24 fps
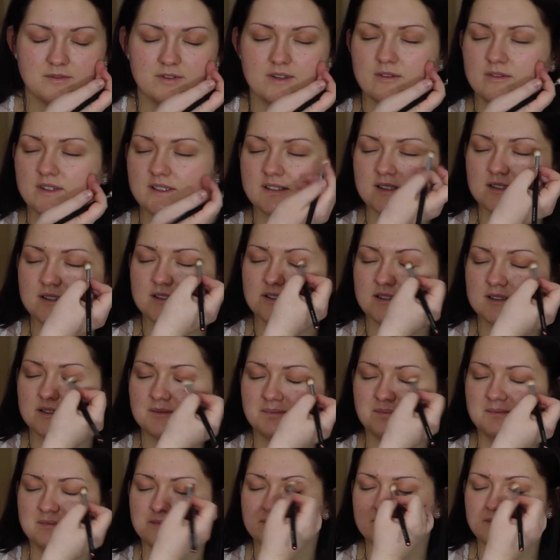So I'm just going to use
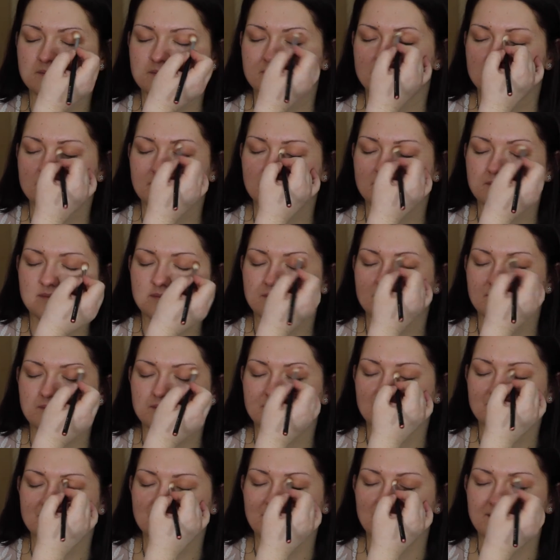that all over the
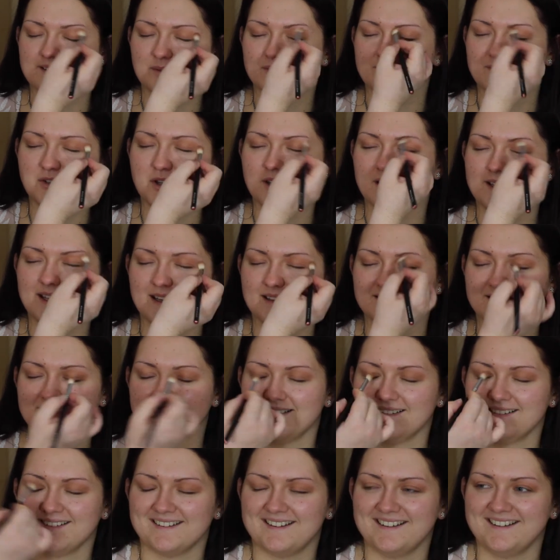lid.
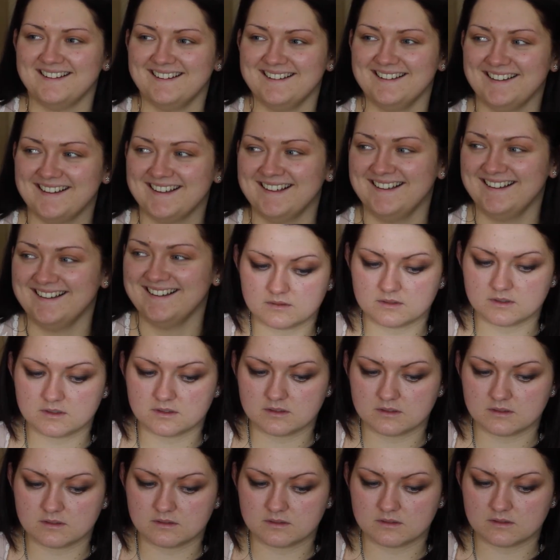So it'll just be kind of like a
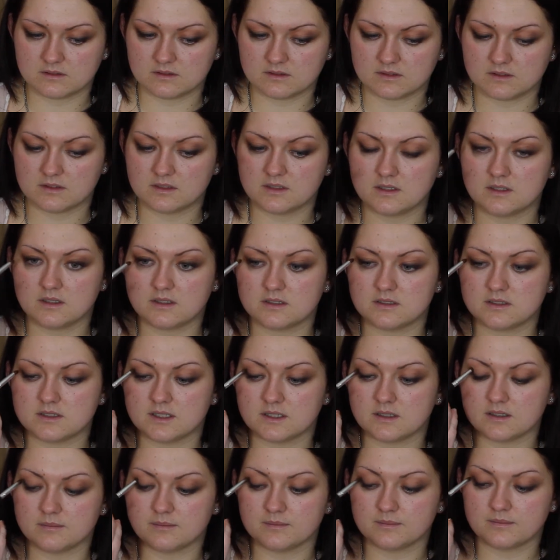base color and
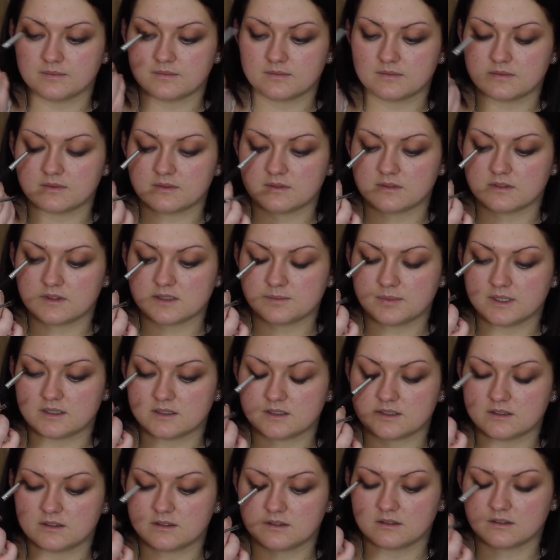blending color. Now my
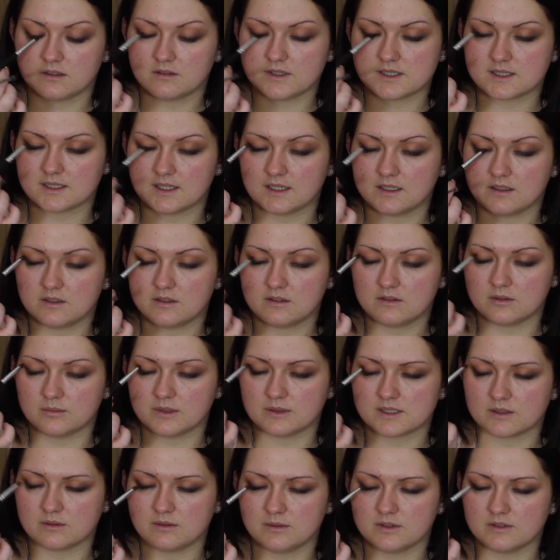camera cut out,
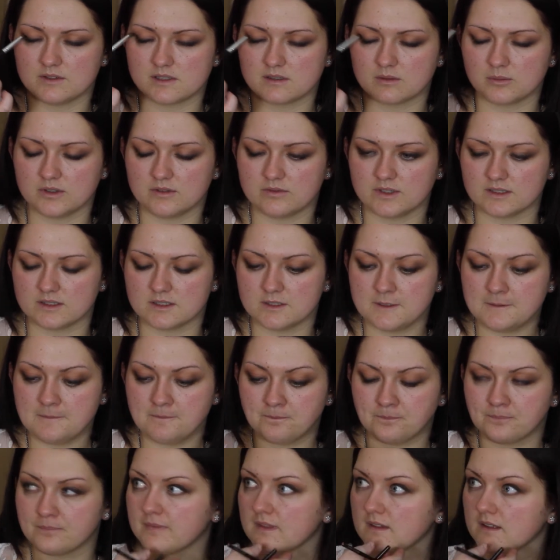but I had
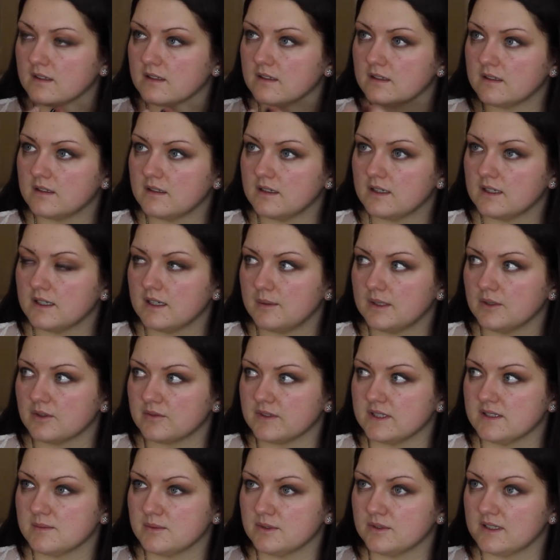just placed
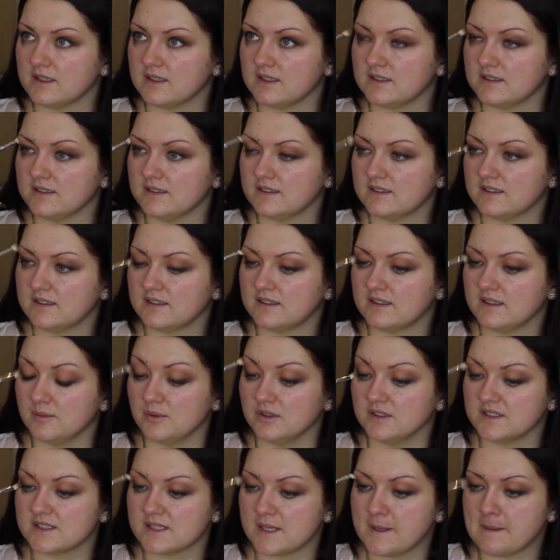handwritten with
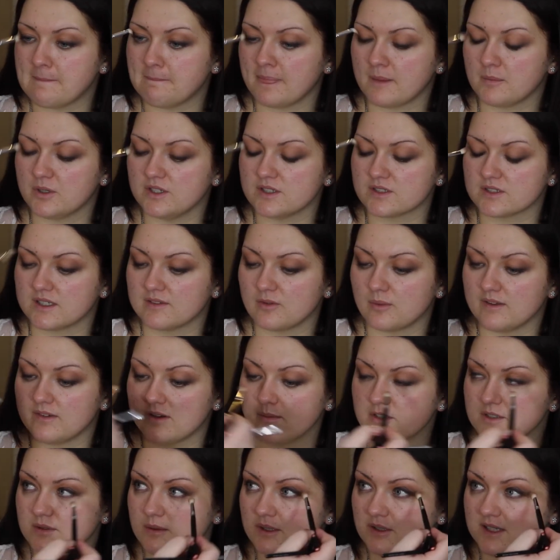an angled brush along the
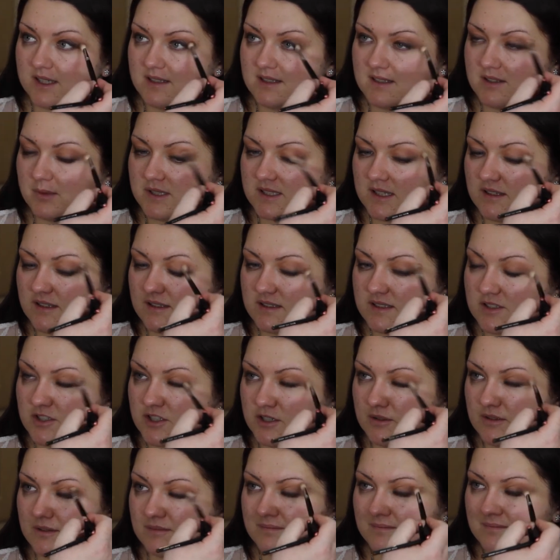lash line and sort of
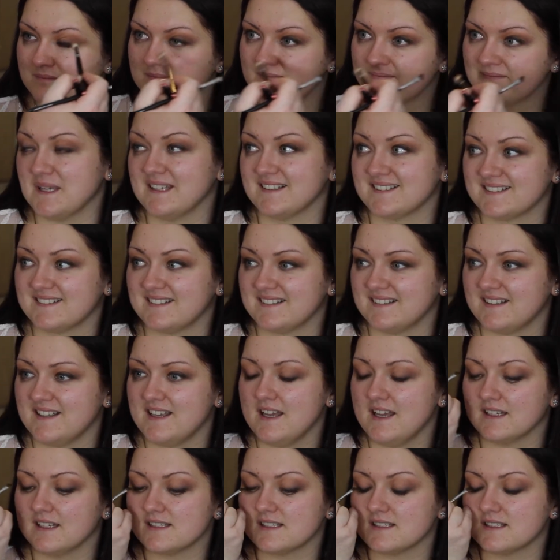pulled it out slightly
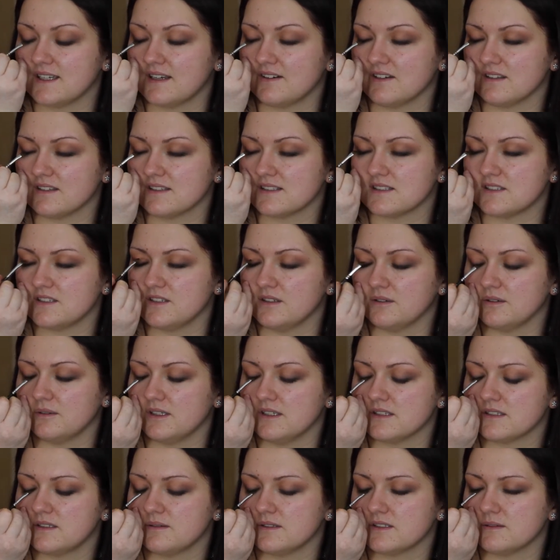and just sort of
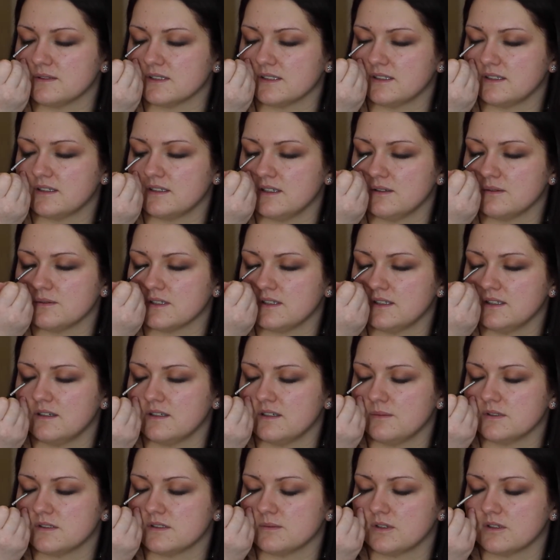layered it a
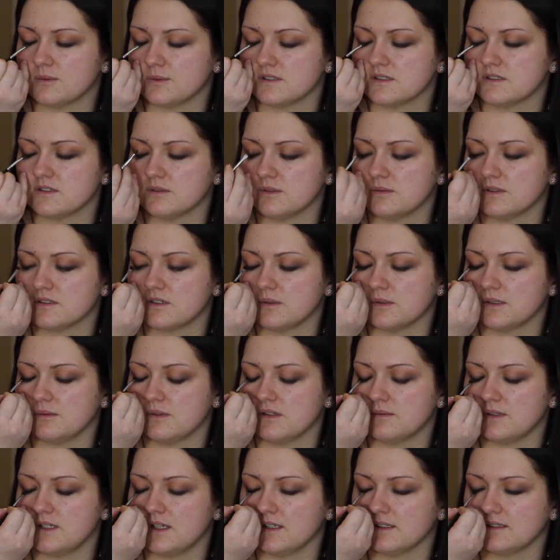wee bit.
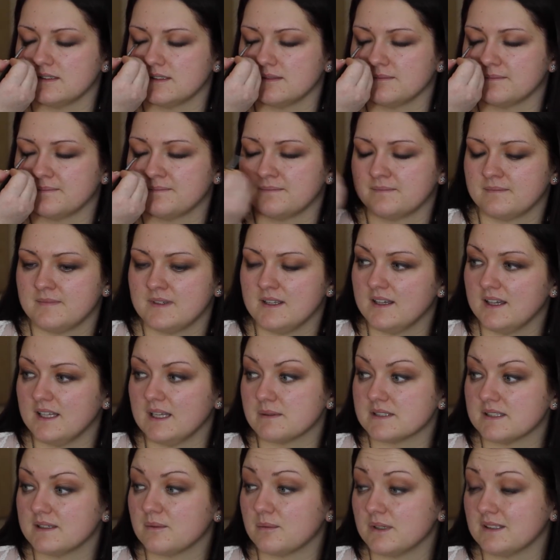And now I'm popping
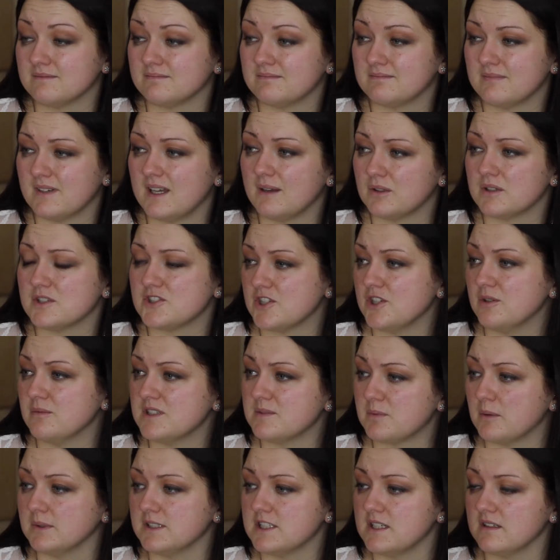some
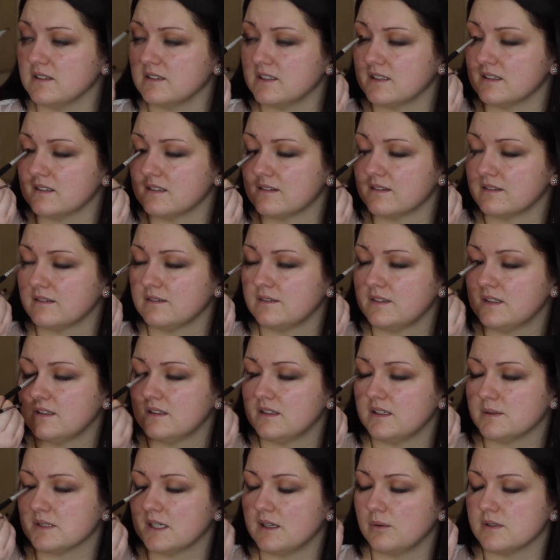black matte eyeshadow from
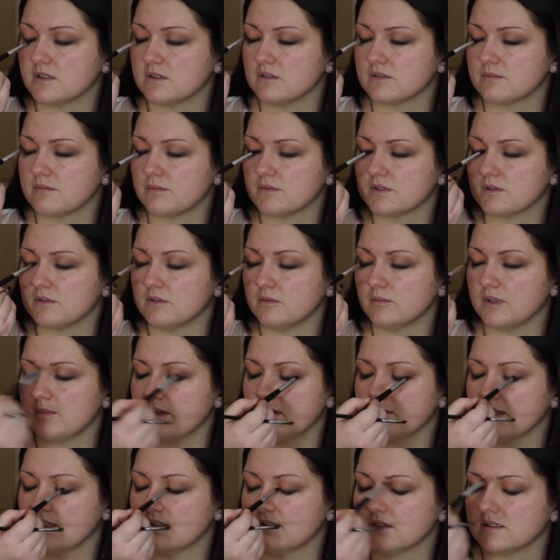Inglot in the same
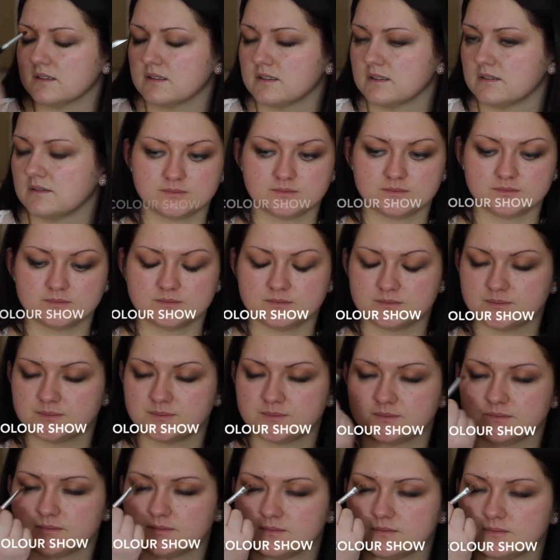place, the
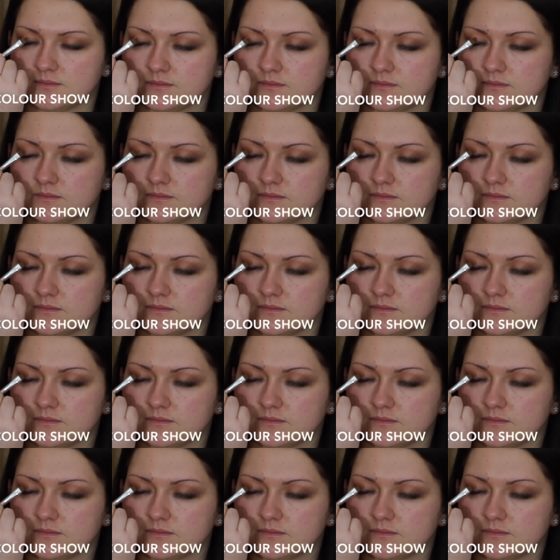same sort of